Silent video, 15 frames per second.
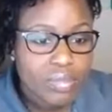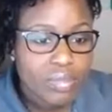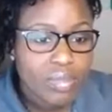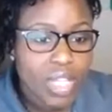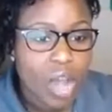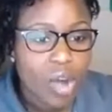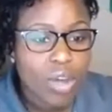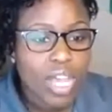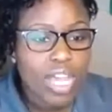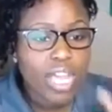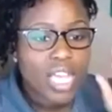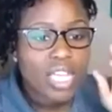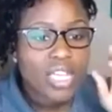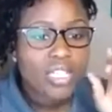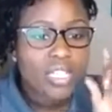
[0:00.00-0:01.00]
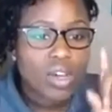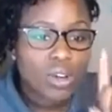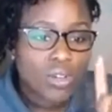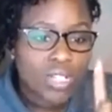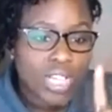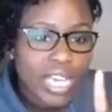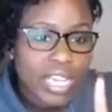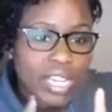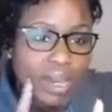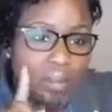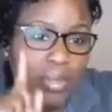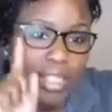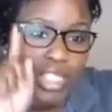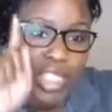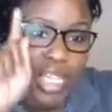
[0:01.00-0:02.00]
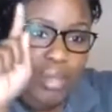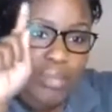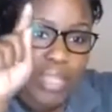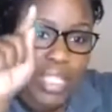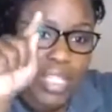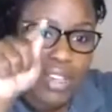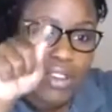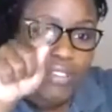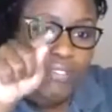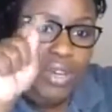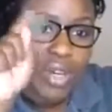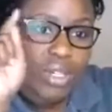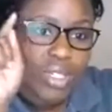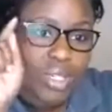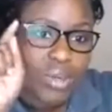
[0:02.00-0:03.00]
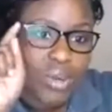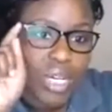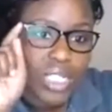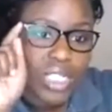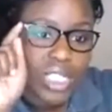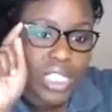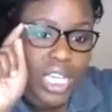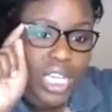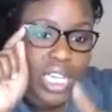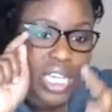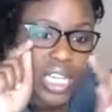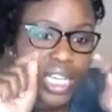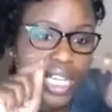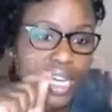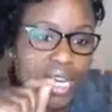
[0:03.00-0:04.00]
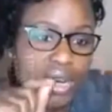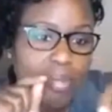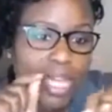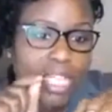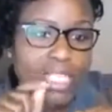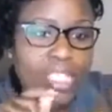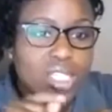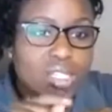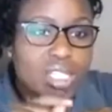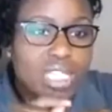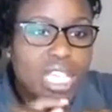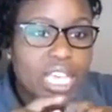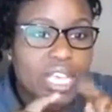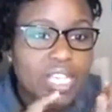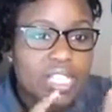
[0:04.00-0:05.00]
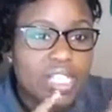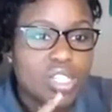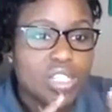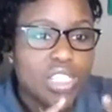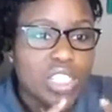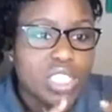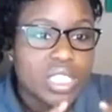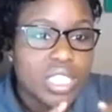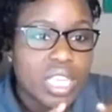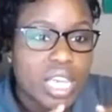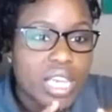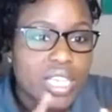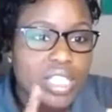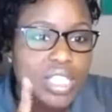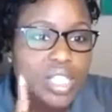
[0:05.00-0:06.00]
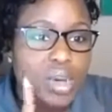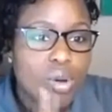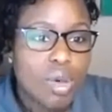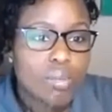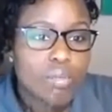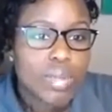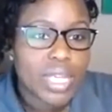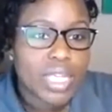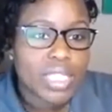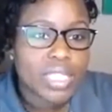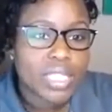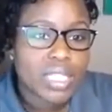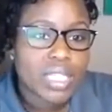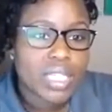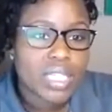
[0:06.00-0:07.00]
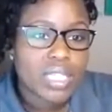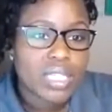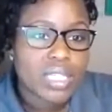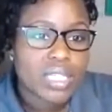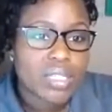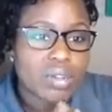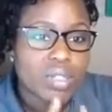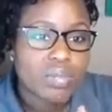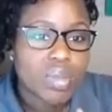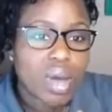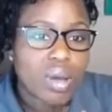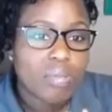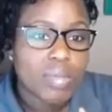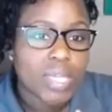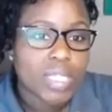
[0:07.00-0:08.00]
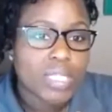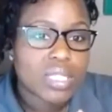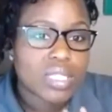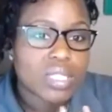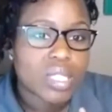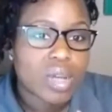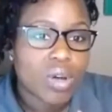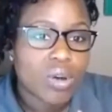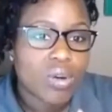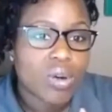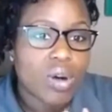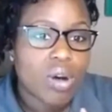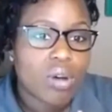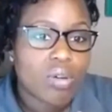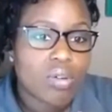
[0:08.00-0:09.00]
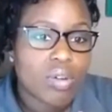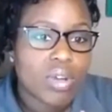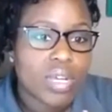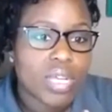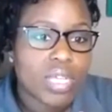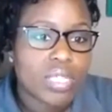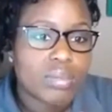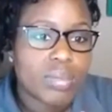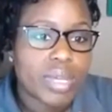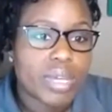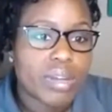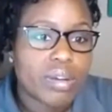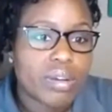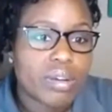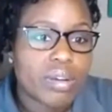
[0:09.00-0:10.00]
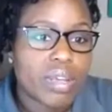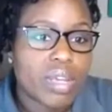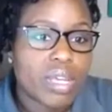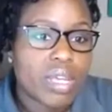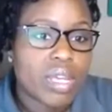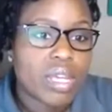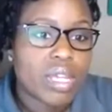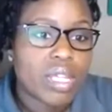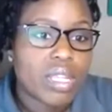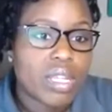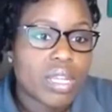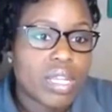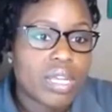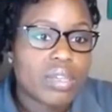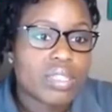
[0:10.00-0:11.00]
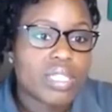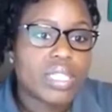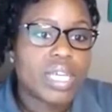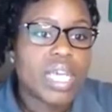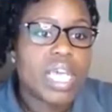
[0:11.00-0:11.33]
Okay, so Danielle, I'm going to jump to your first question and then come back to your second. So she says, so a small business sole owner is better than the LC.